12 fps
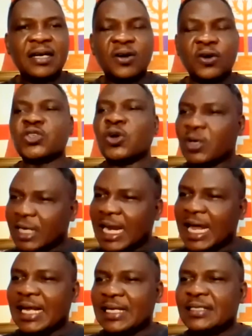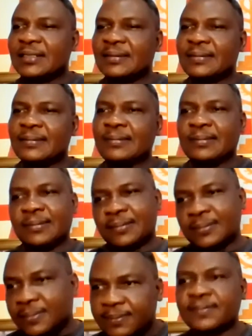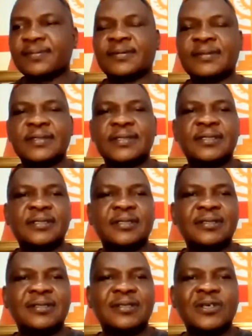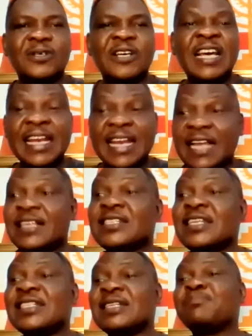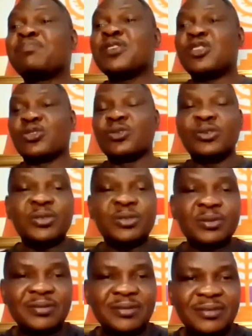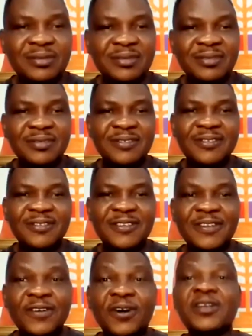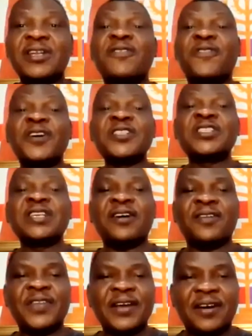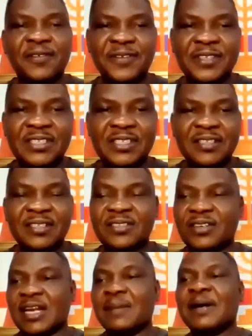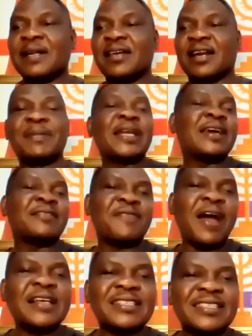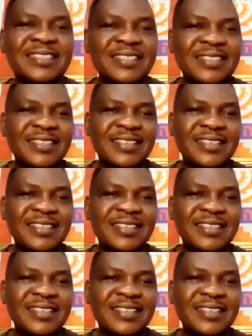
of Scotland. Mm legislating priesthood on the first day of the office, talking about the Ramadan fast.